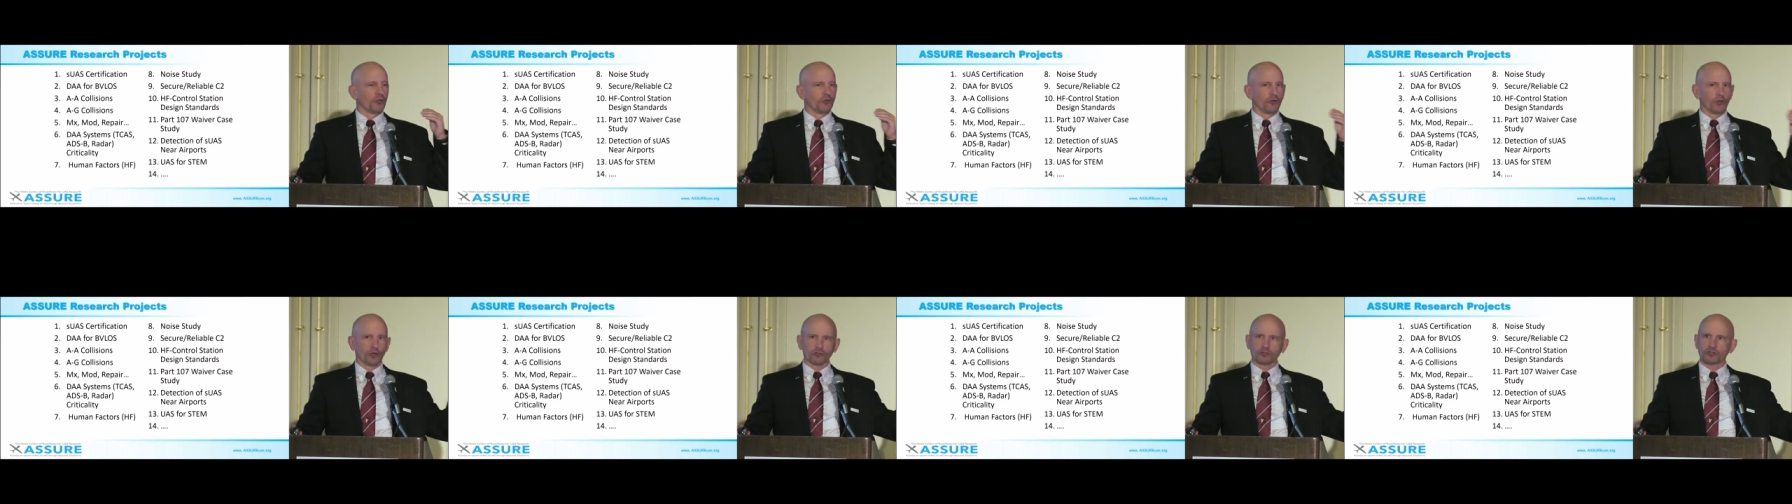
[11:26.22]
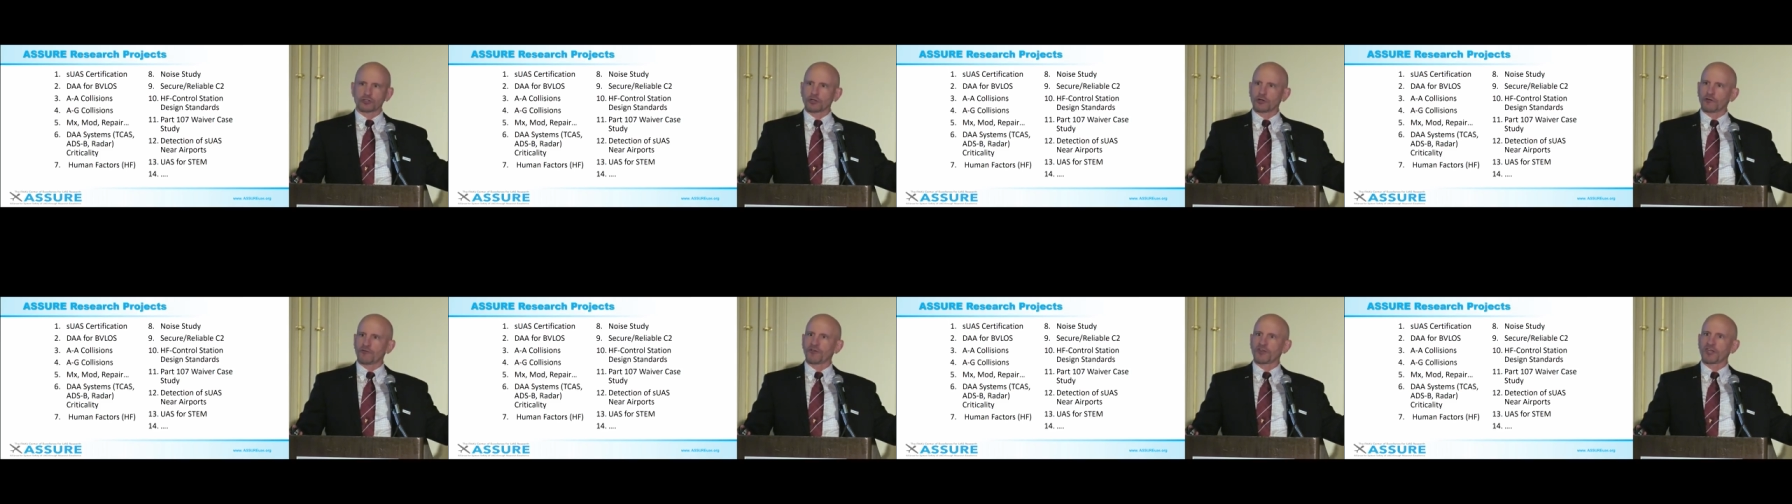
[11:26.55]
No
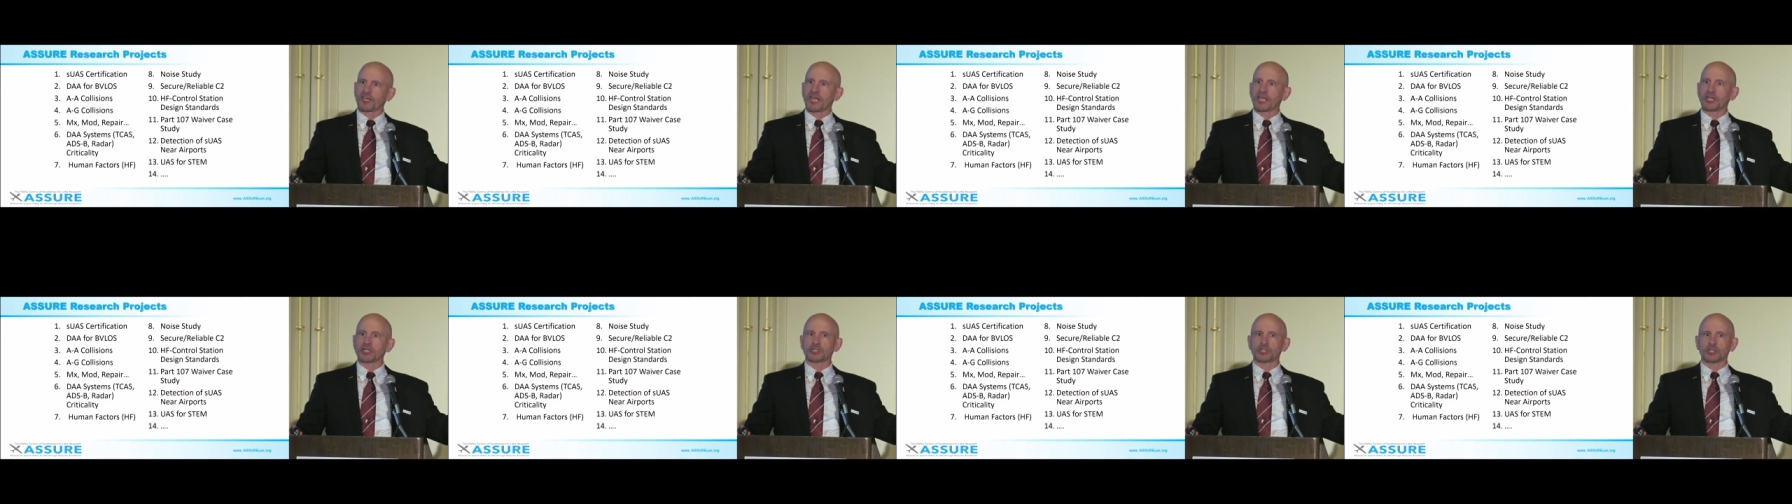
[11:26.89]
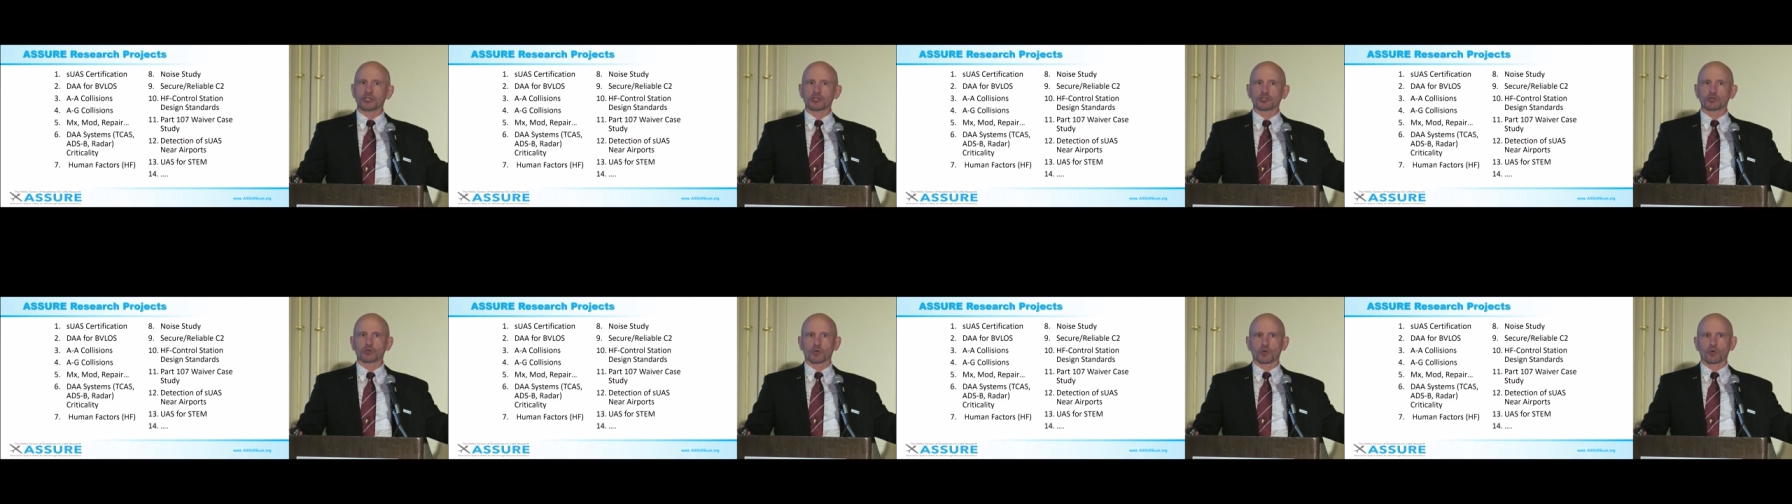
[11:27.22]

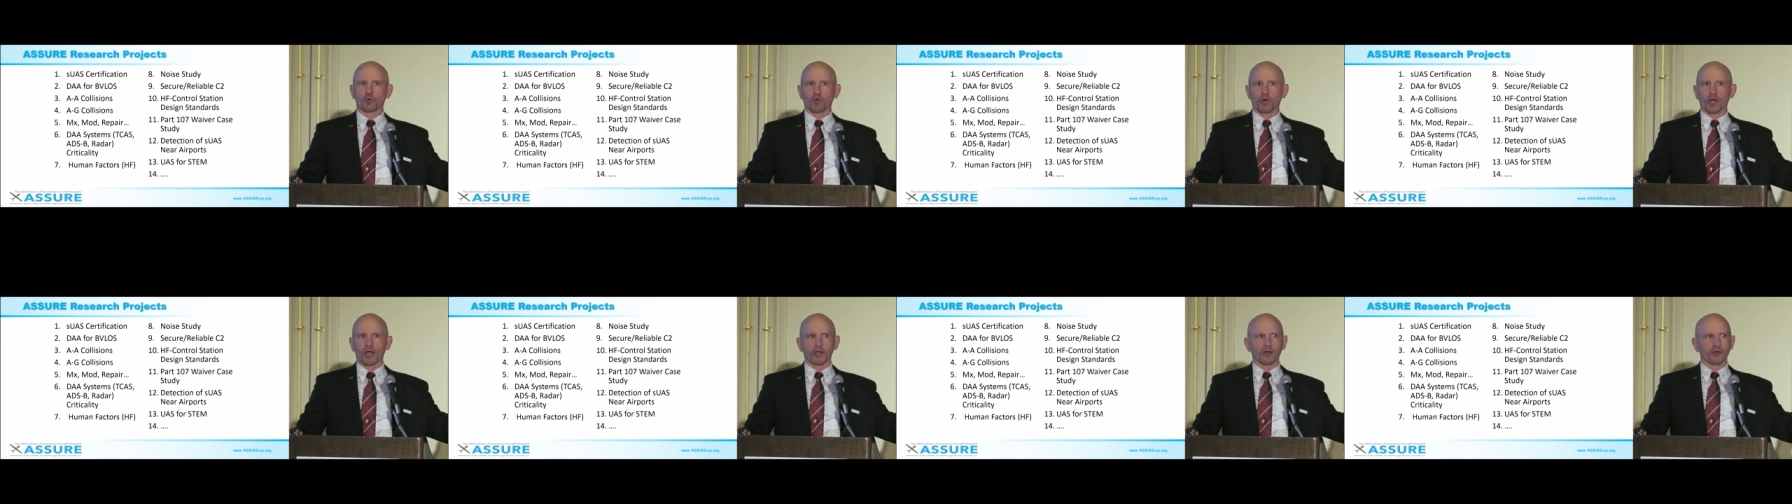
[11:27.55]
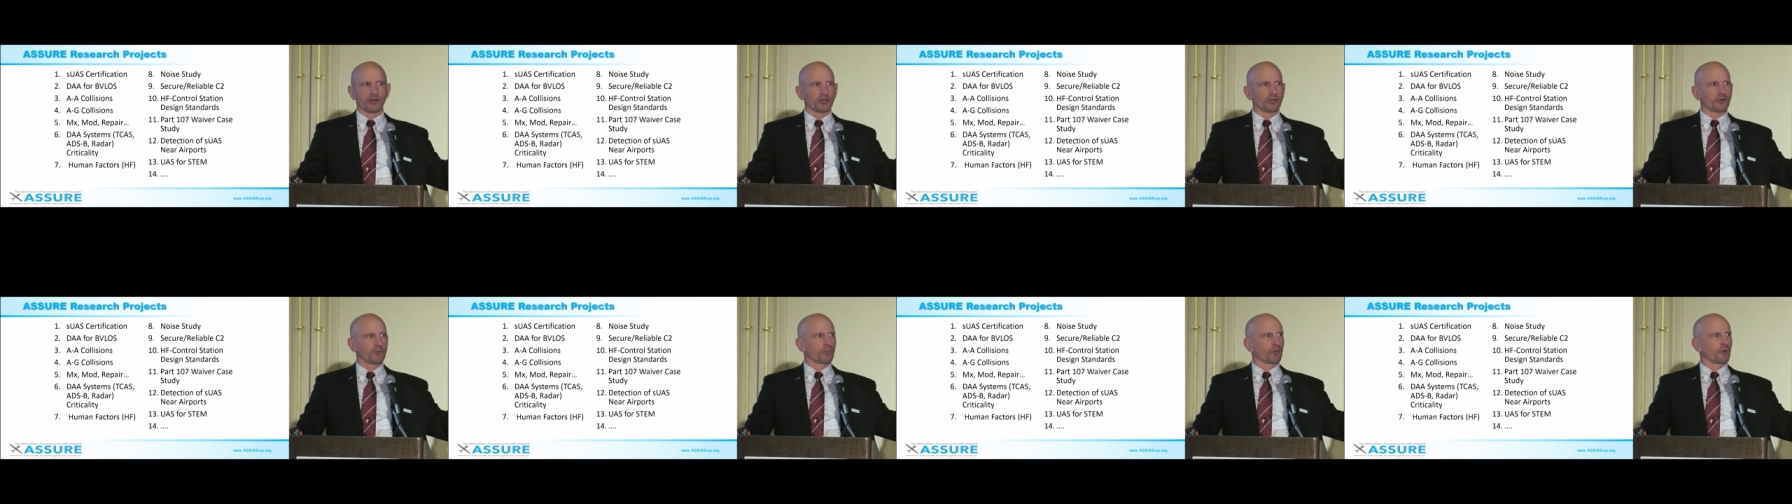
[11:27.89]
certification is
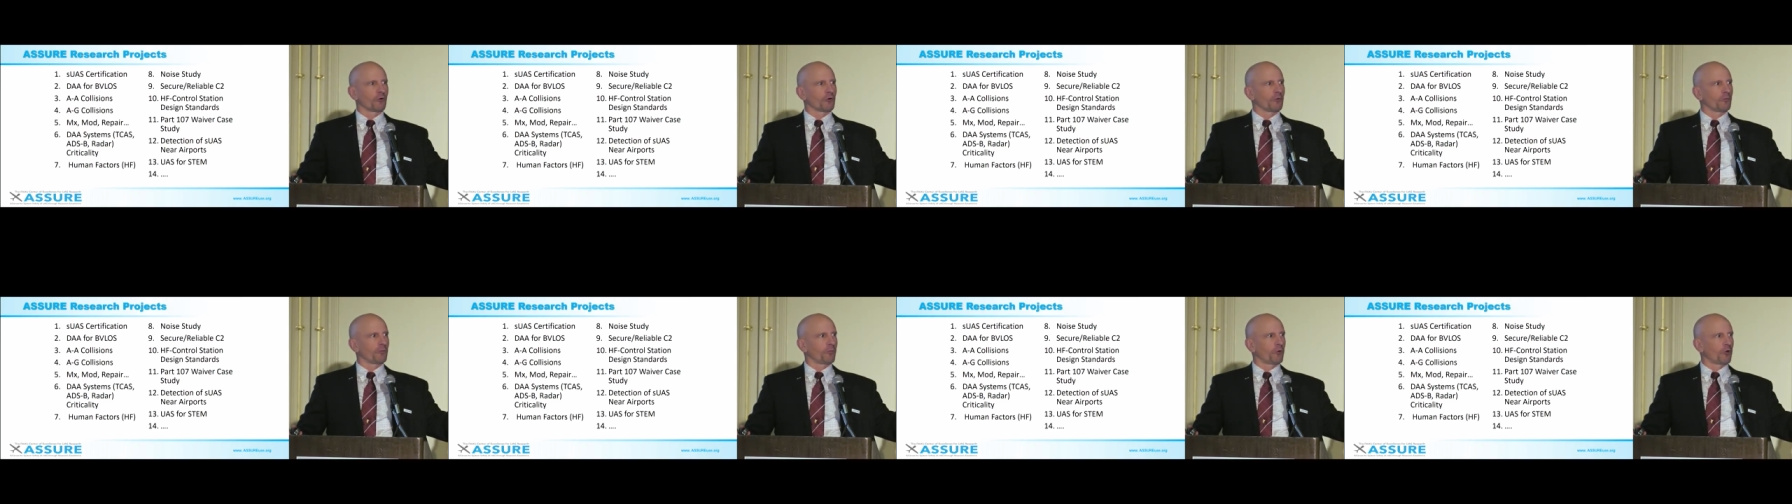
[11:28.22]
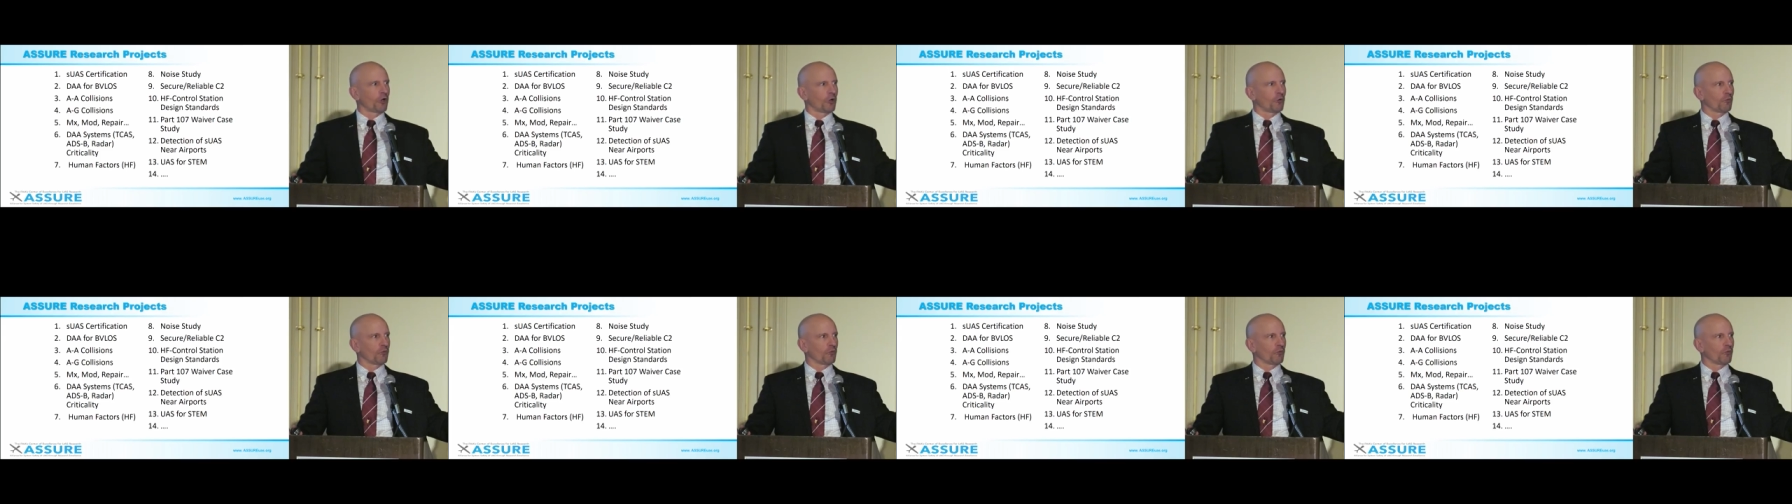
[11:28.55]
required under Part